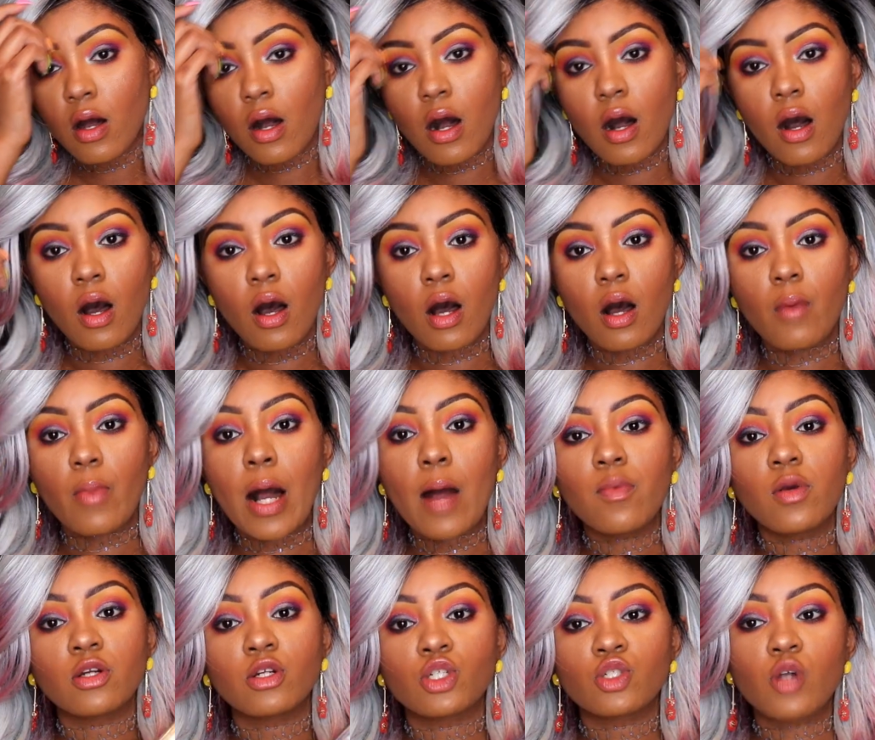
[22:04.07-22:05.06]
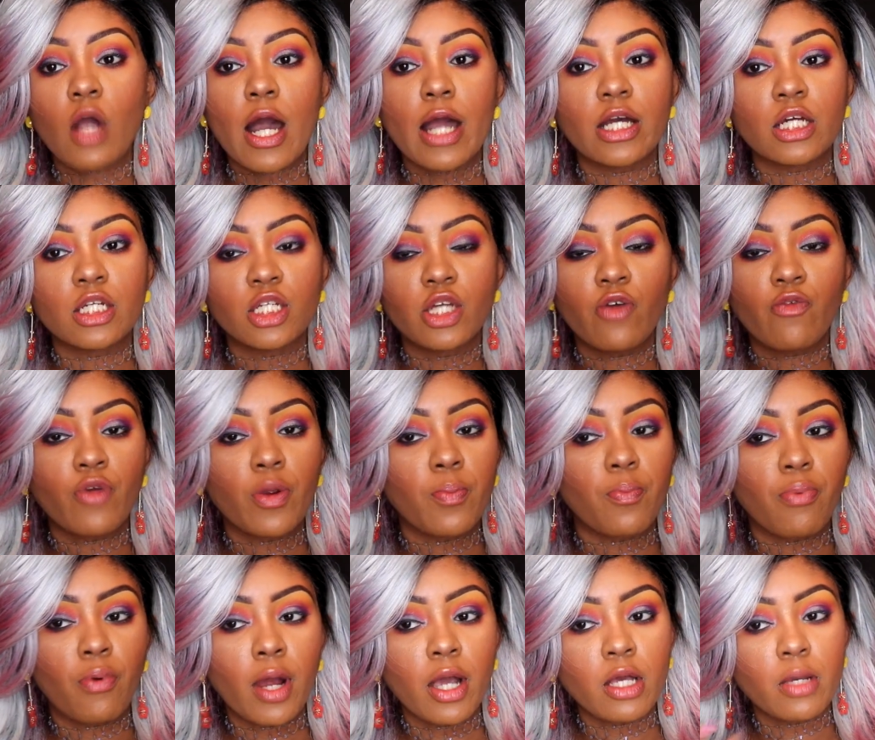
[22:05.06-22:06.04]
I'm gonna try a
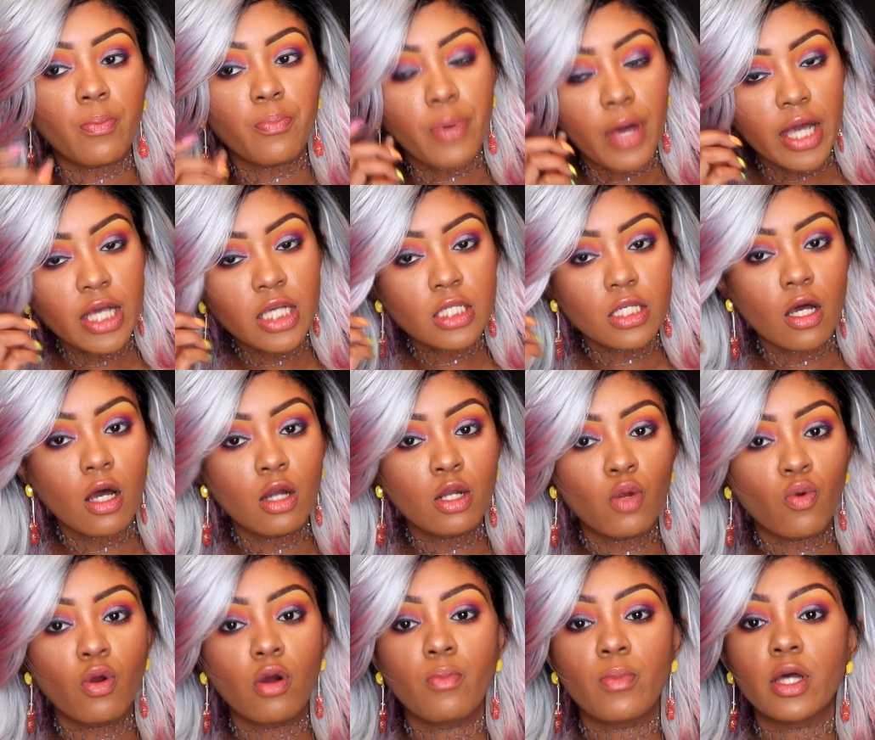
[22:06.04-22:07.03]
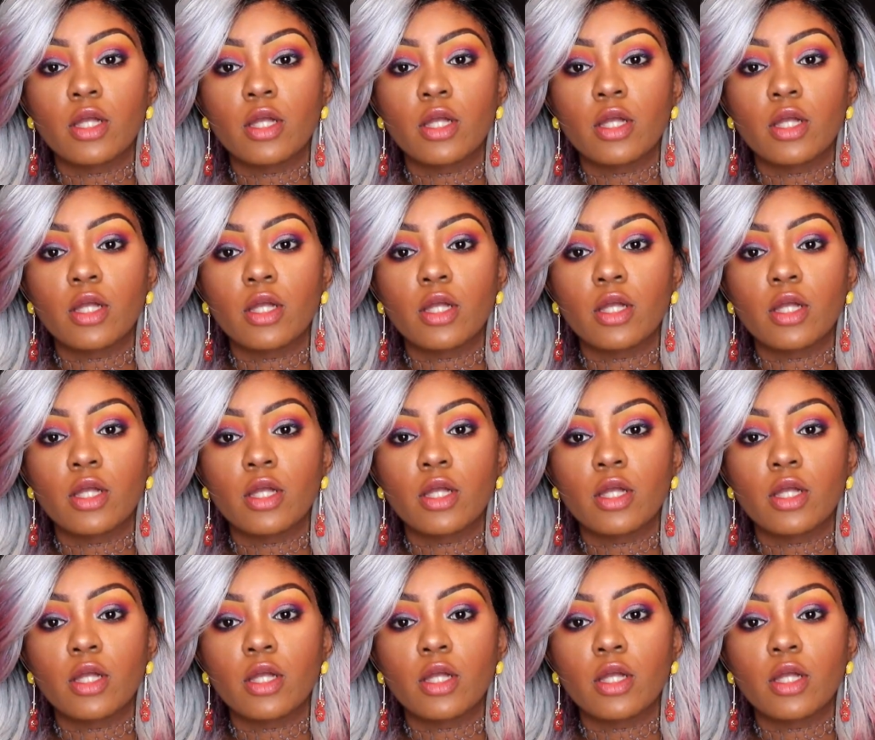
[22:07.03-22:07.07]
different base under them